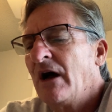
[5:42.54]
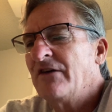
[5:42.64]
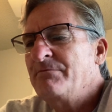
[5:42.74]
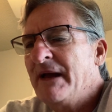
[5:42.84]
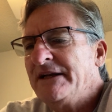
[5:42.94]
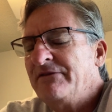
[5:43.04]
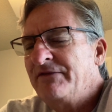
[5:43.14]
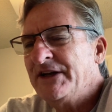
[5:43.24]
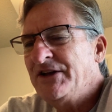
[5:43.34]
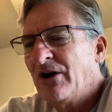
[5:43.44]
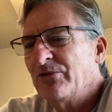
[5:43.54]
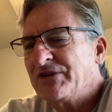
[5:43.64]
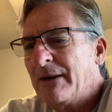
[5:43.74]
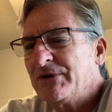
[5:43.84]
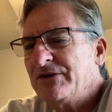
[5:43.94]
of many
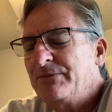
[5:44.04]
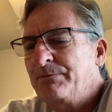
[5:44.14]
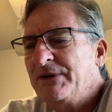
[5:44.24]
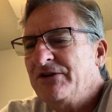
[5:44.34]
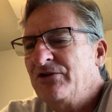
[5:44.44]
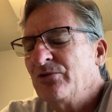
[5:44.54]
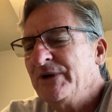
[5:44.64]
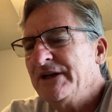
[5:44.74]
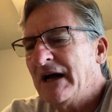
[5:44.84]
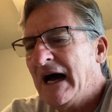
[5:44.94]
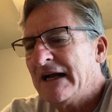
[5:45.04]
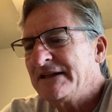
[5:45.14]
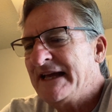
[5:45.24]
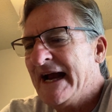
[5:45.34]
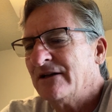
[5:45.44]
videos I'm going to be doing
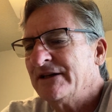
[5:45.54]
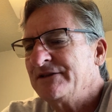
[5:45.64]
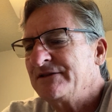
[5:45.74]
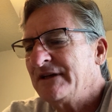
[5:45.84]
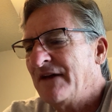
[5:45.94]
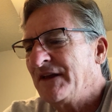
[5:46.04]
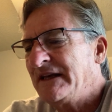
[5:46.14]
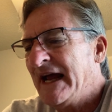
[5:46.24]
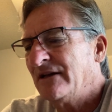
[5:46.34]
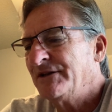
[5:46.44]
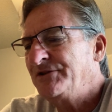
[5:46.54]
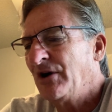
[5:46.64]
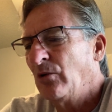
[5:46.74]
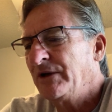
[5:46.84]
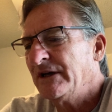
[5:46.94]
on Gallant and the Gallant
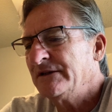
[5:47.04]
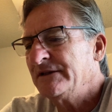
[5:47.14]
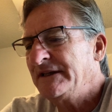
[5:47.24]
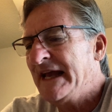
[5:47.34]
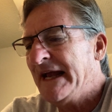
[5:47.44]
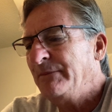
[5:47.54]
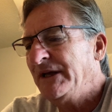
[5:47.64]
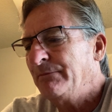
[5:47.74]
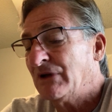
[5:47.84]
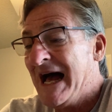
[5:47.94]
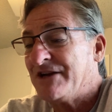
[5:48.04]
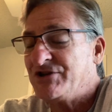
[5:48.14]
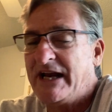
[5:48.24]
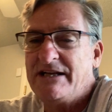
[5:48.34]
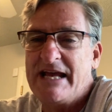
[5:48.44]
token, gaming,
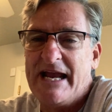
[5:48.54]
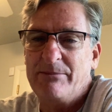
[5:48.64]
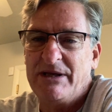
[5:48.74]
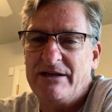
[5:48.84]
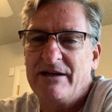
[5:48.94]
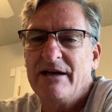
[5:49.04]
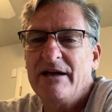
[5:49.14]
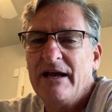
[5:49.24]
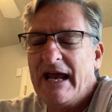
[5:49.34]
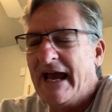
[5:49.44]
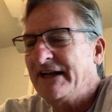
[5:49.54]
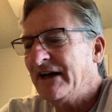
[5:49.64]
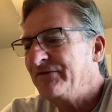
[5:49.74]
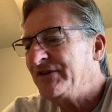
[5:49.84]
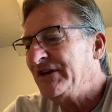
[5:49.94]
blockchain gaming,
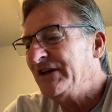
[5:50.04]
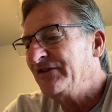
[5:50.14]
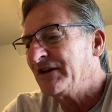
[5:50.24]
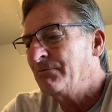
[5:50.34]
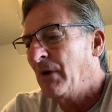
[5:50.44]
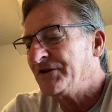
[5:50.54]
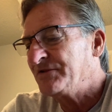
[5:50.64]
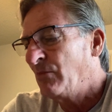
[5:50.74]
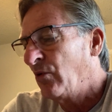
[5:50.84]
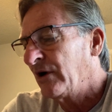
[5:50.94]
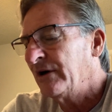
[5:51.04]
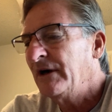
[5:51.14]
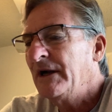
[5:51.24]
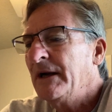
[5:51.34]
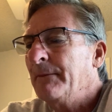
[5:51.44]
NFTs, and much
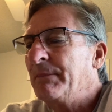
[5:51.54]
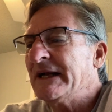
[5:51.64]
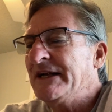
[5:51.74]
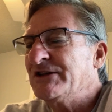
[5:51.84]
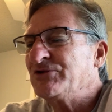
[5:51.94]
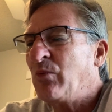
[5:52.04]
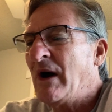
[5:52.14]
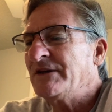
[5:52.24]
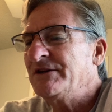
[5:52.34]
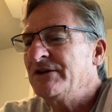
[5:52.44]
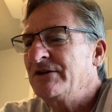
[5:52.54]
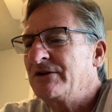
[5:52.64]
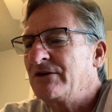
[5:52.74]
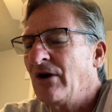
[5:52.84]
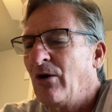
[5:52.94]
more. But I just wanted to
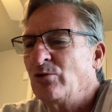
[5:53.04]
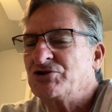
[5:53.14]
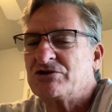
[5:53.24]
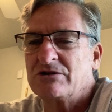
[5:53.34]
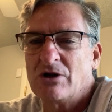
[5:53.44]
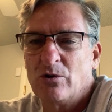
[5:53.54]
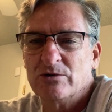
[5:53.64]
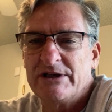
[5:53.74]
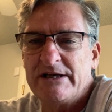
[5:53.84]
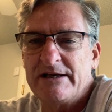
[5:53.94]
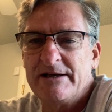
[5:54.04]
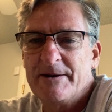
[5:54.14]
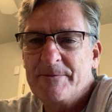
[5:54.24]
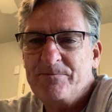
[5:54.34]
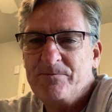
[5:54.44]
go slowly